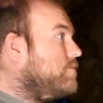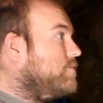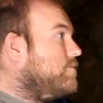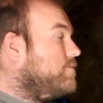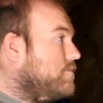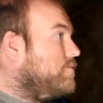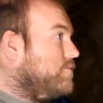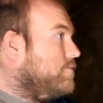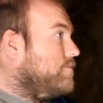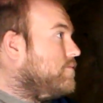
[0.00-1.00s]

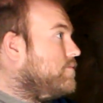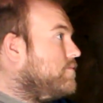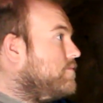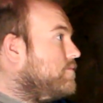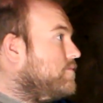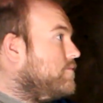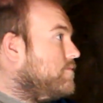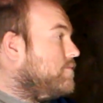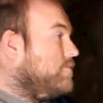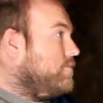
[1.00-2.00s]

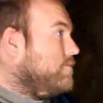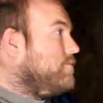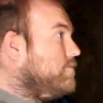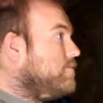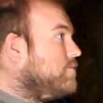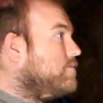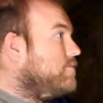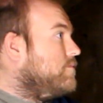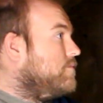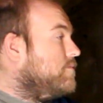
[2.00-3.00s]

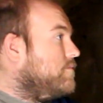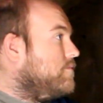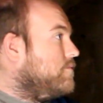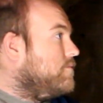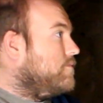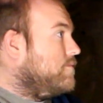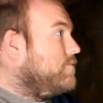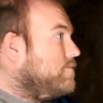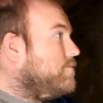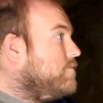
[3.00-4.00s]

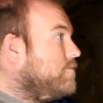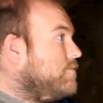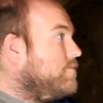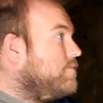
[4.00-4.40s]
This person isn't speaking.